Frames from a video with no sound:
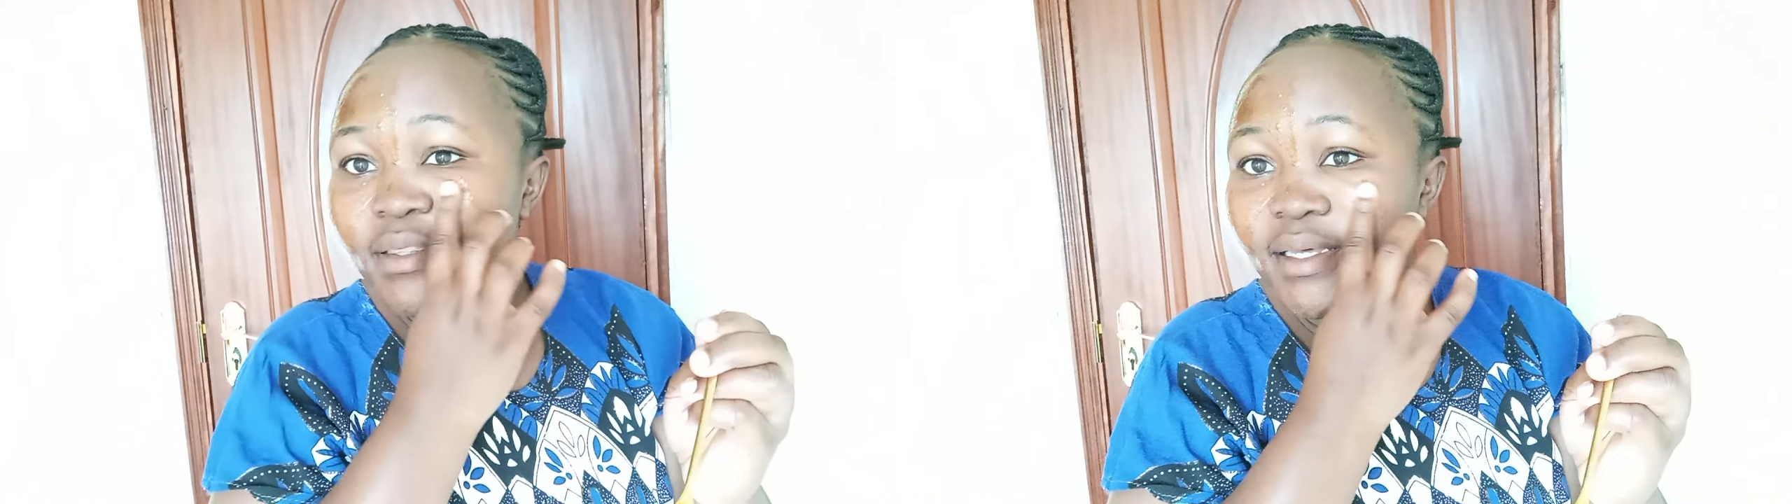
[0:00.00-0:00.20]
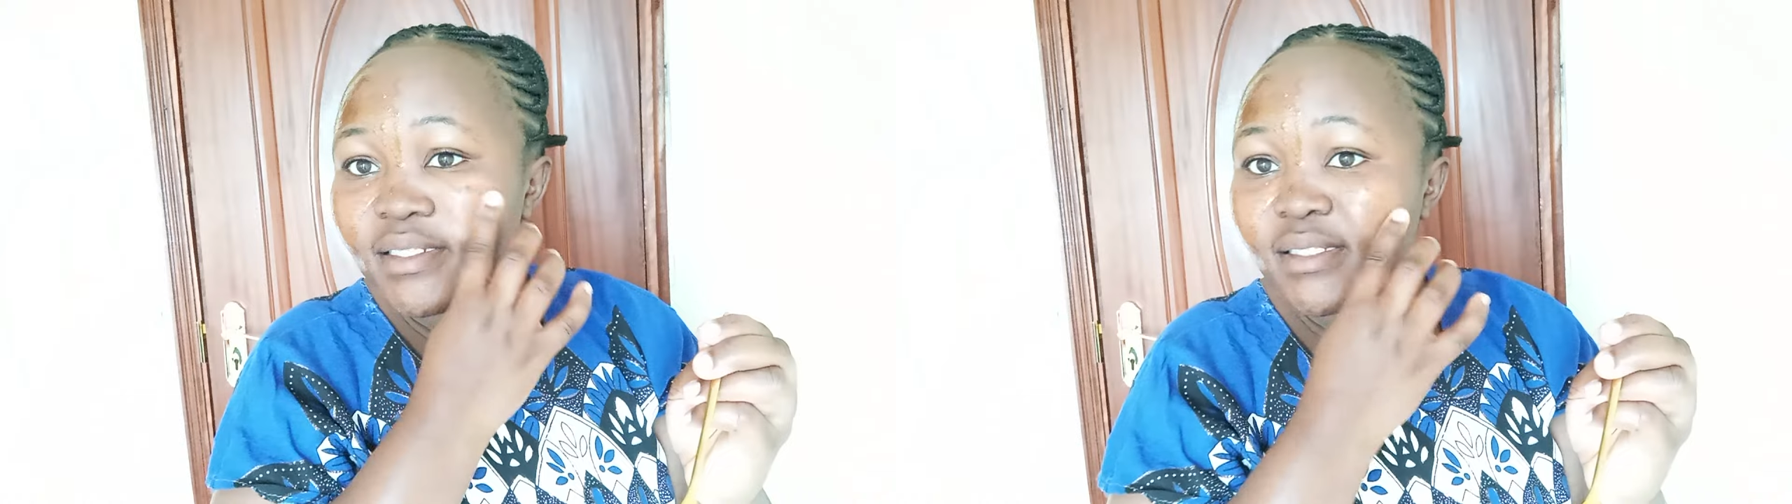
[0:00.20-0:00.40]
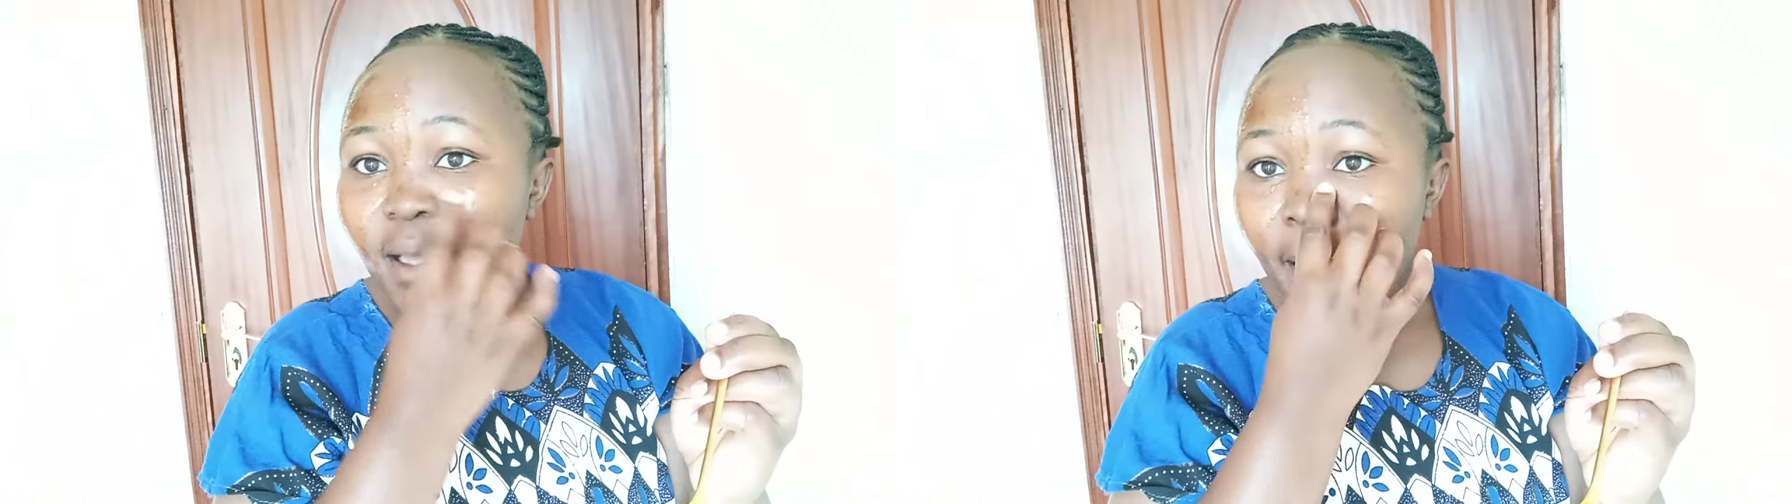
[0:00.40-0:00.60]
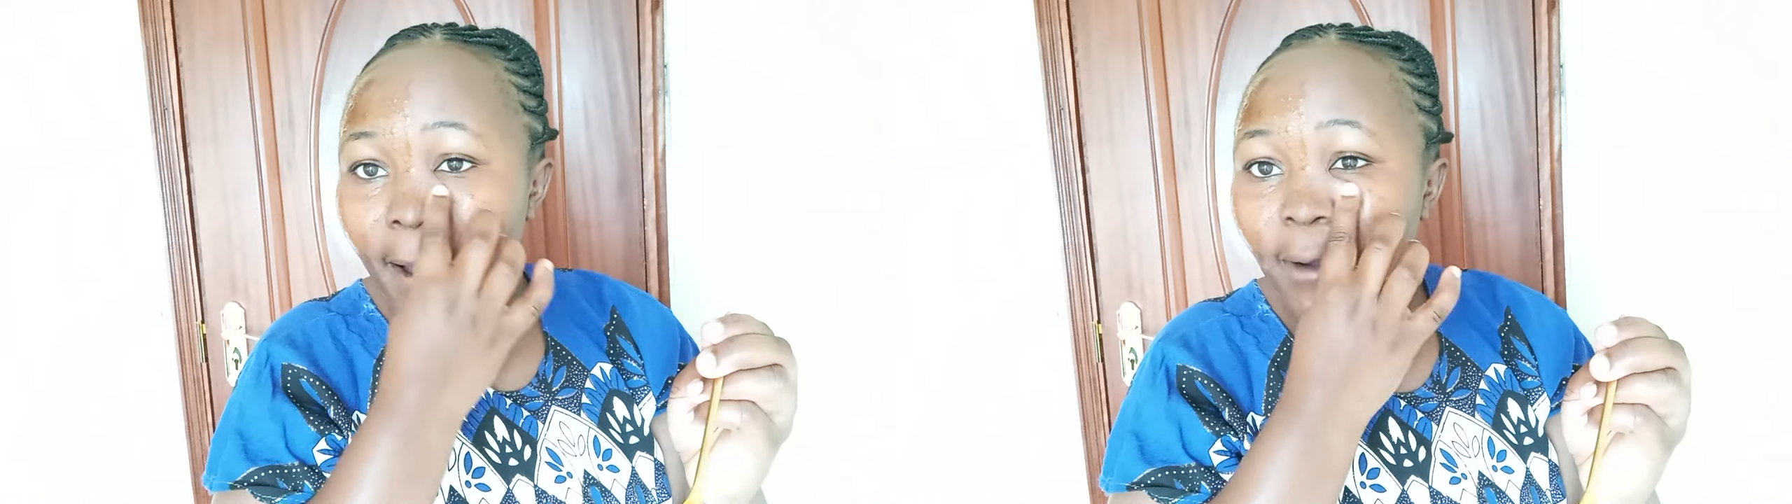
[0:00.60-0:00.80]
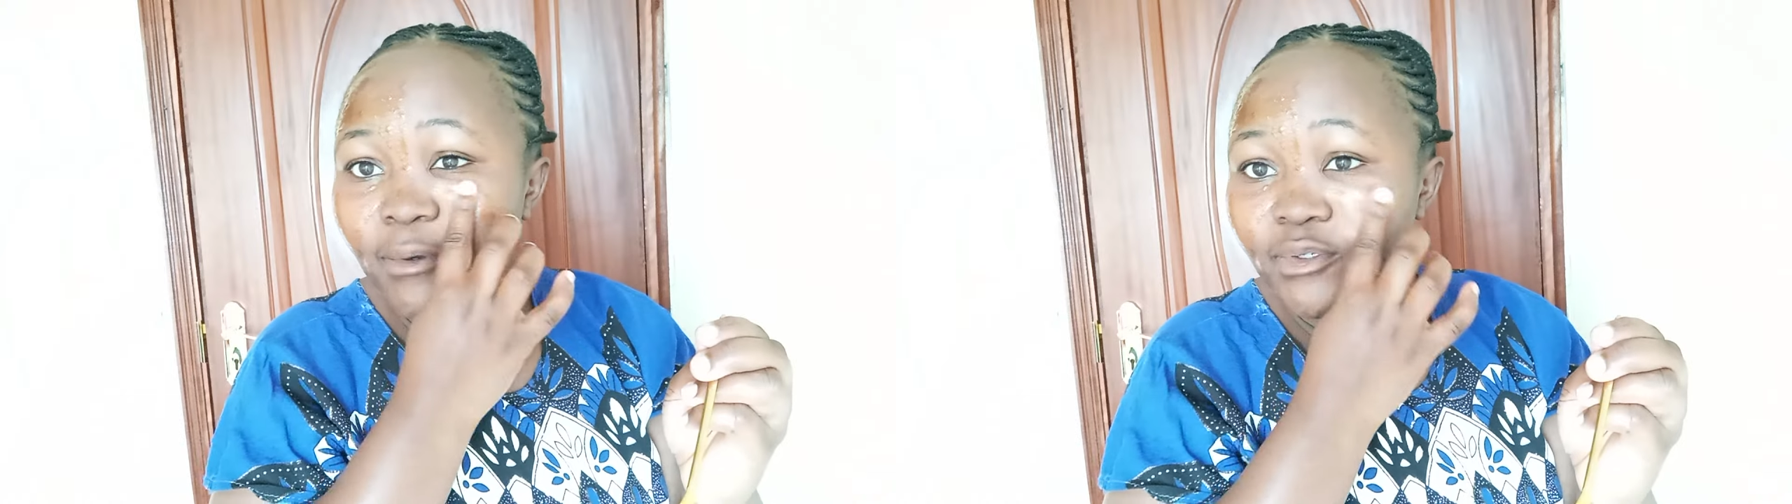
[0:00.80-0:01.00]
that's
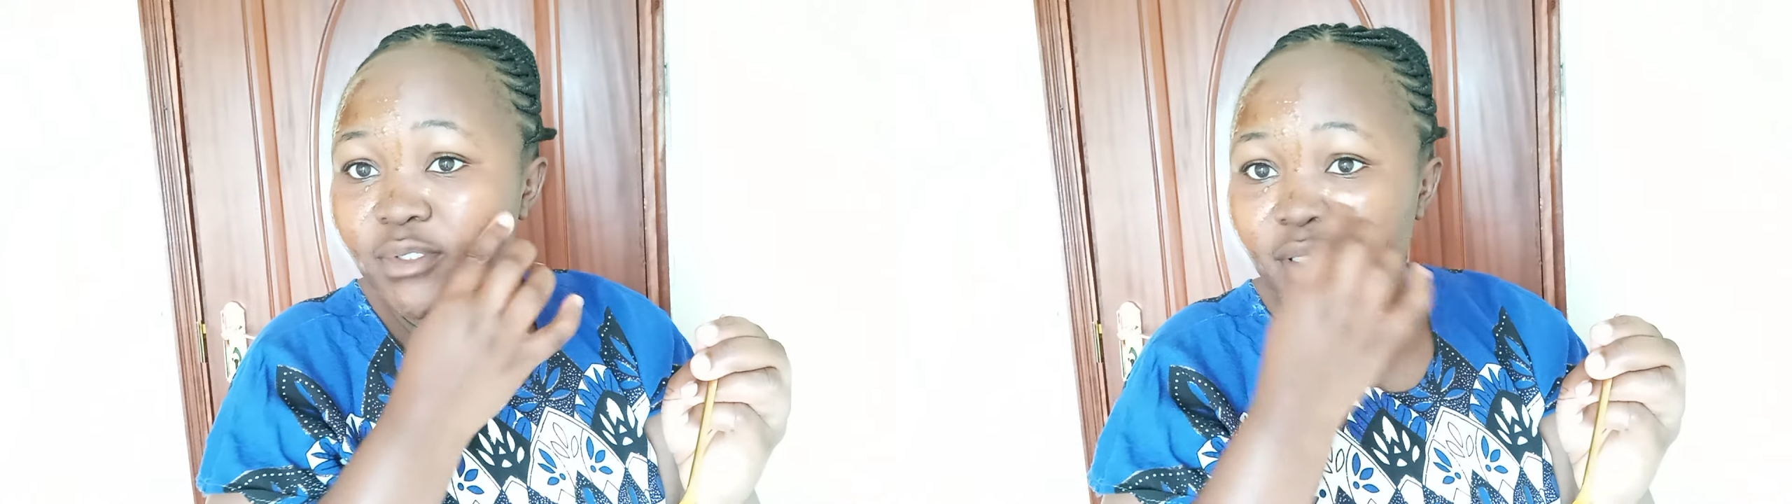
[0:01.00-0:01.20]
how you